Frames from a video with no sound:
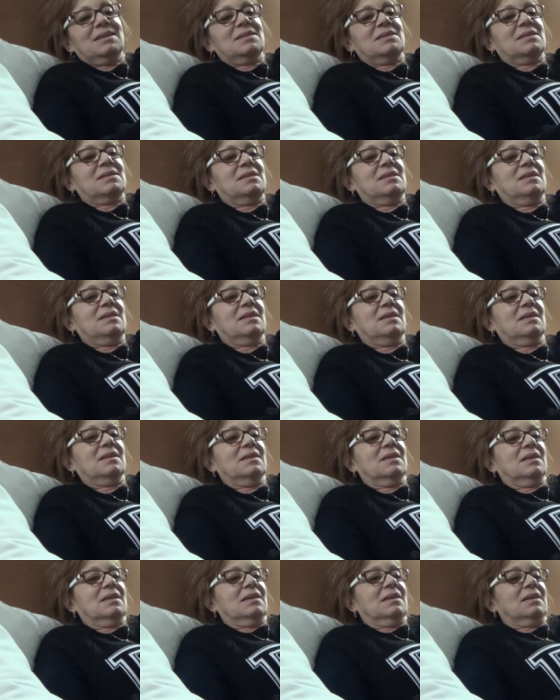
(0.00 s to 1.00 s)
And yeah!
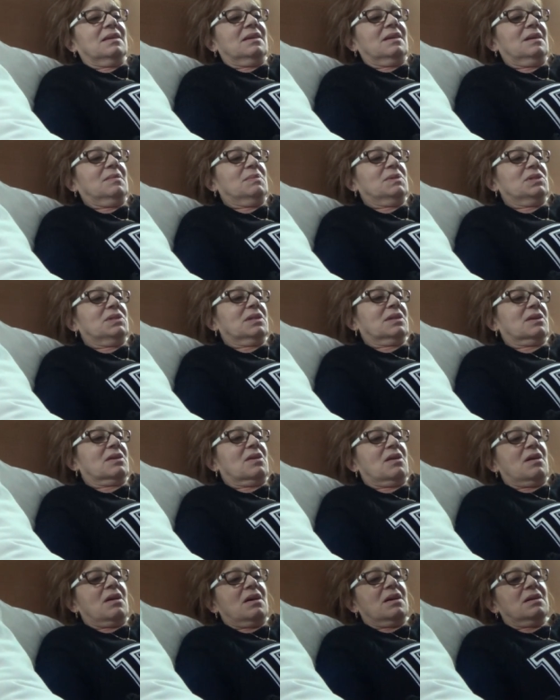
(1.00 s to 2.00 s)
how much Broadway.
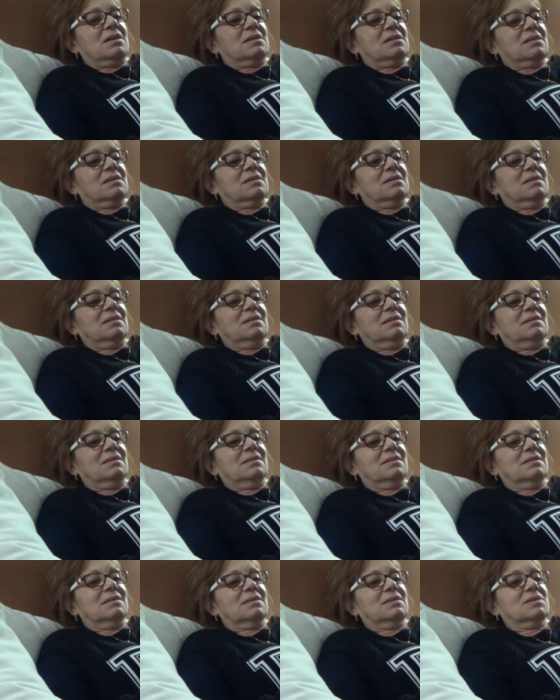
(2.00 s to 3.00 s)
it costs
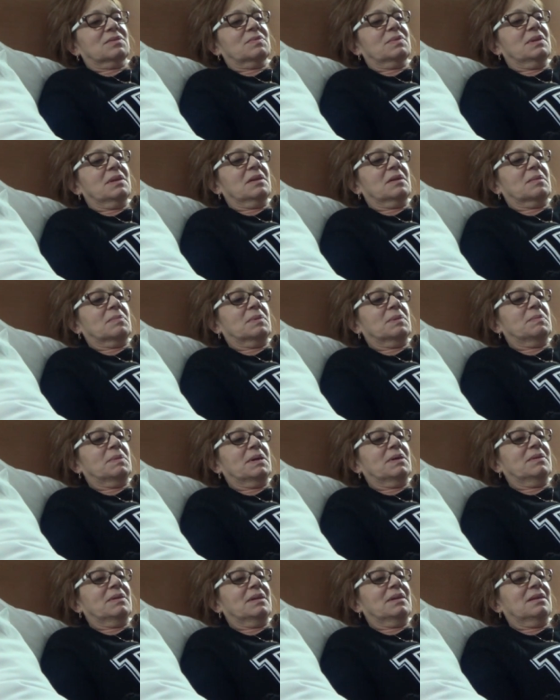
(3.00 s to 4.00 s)
and just reading up
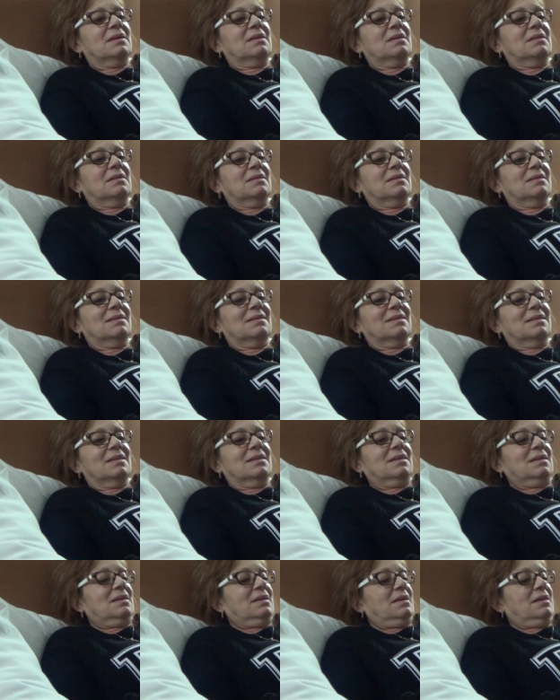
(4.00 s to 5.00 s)
about it and
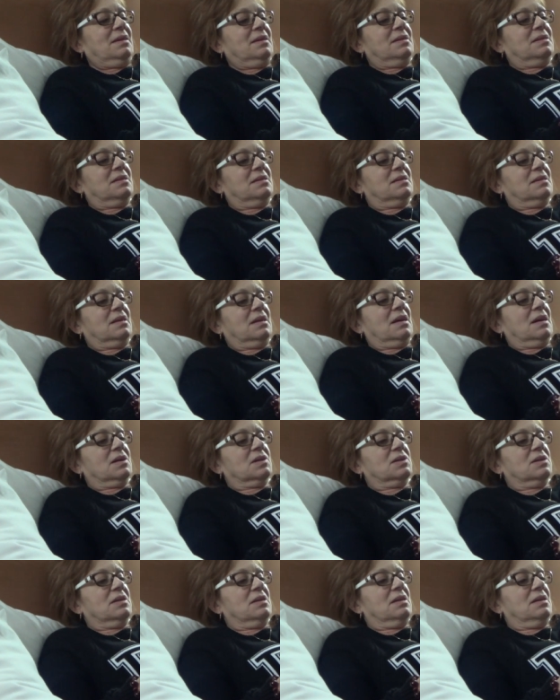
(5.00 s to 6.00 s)
it's uh,
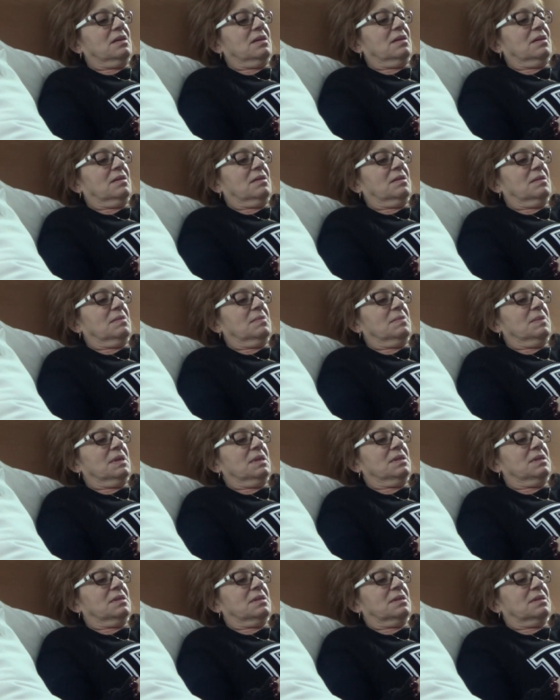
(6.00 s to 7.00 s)
actually um,
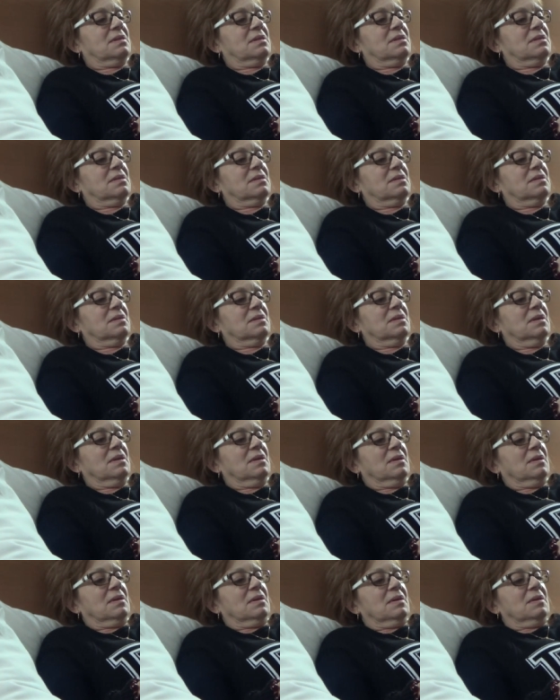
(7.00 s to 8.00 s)
it's
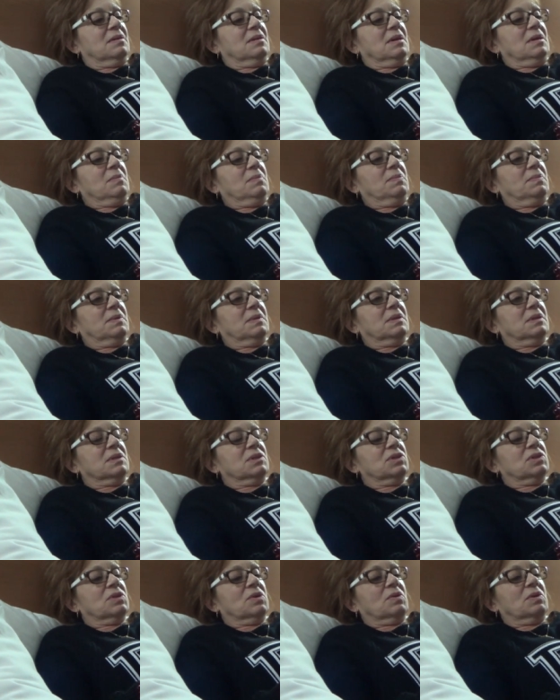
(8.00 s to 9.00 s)
they
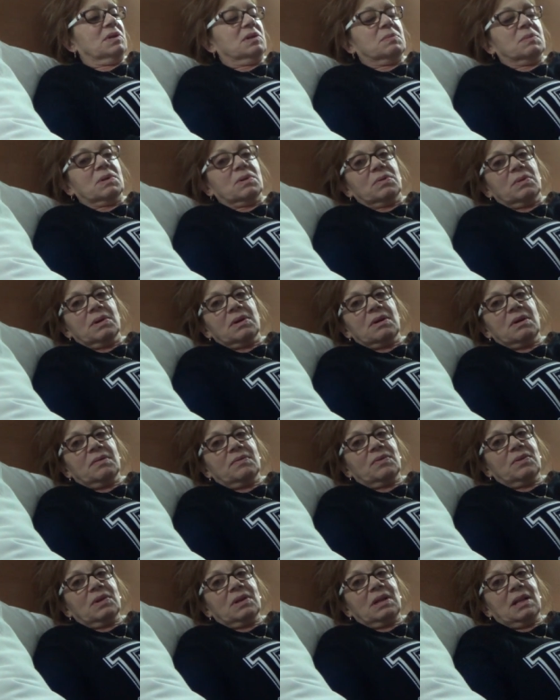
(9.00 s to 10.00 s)
this show has been going on
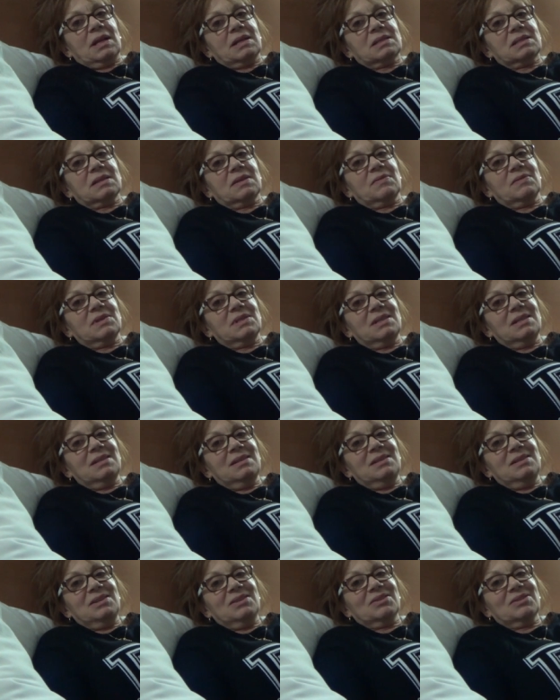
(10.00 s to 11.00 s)
for the last
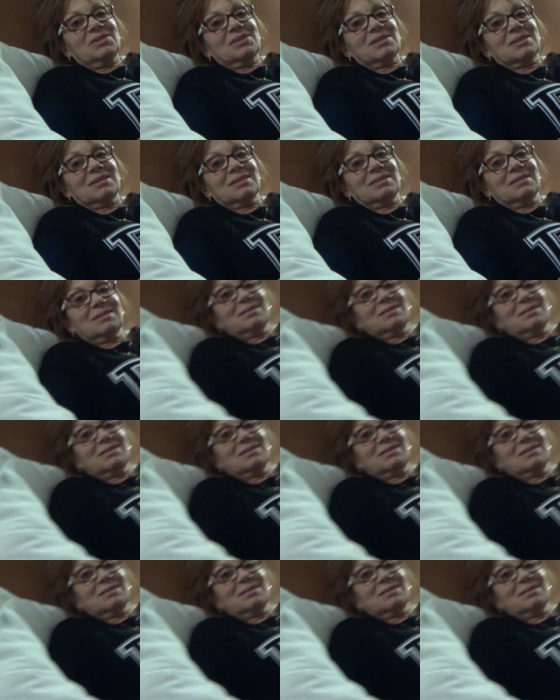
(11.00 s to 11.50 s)
17 years.